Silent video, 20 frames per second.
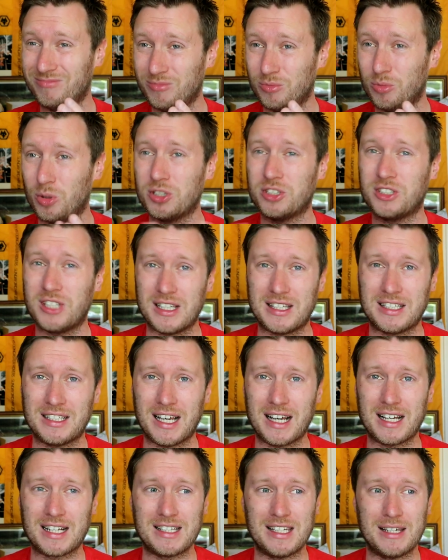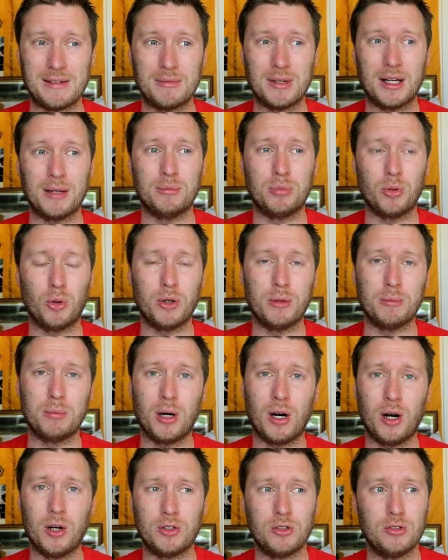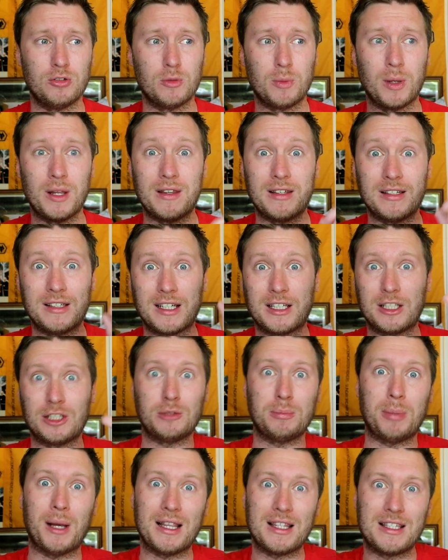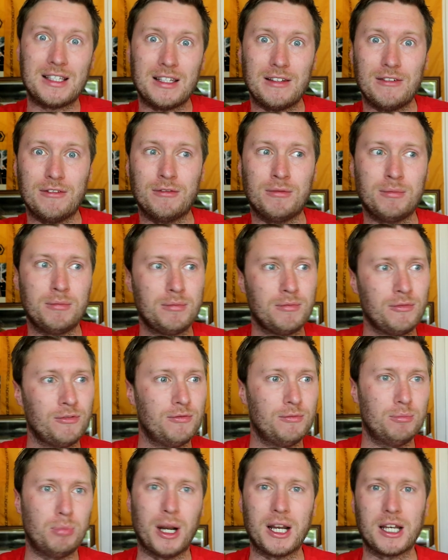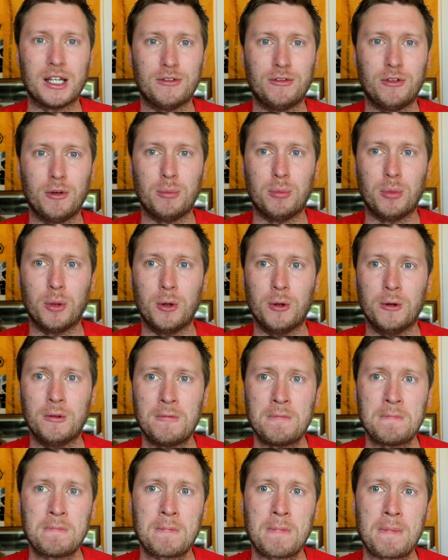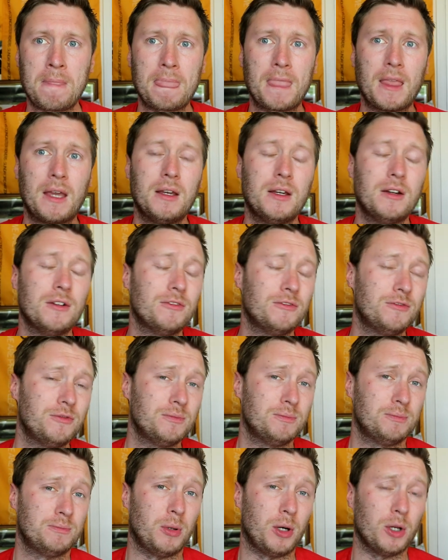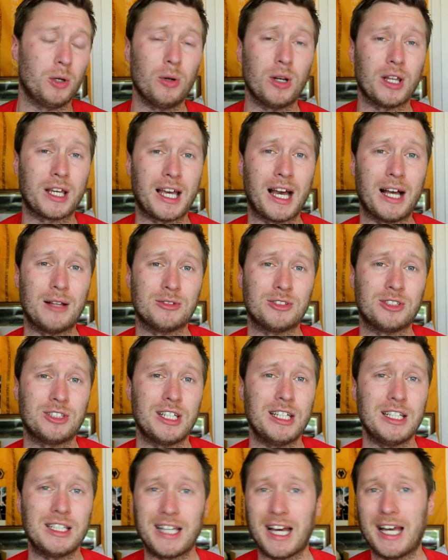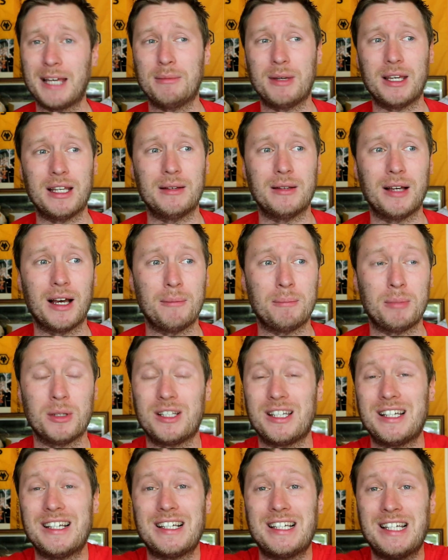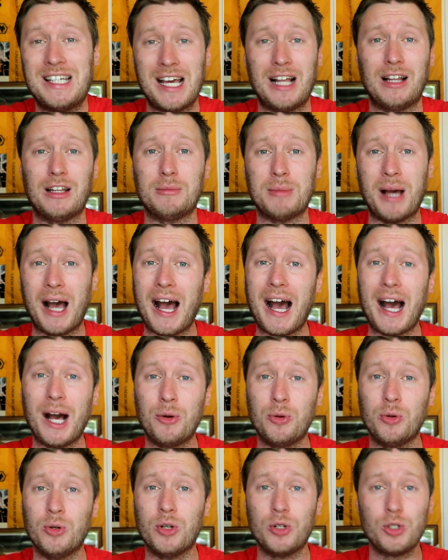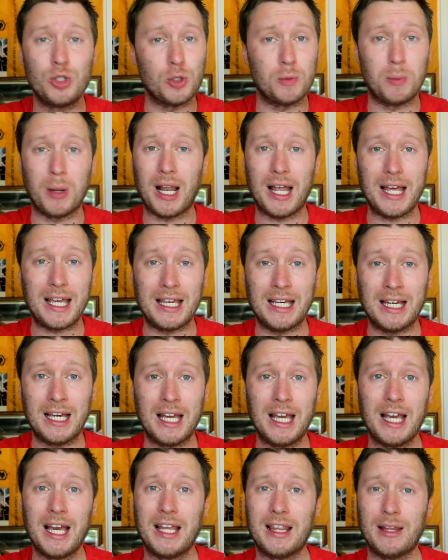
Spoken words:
once they'd sacked him and brought in Pardew to play this expansive brand of football, by all accounts, he came in but didn't tell them how to play.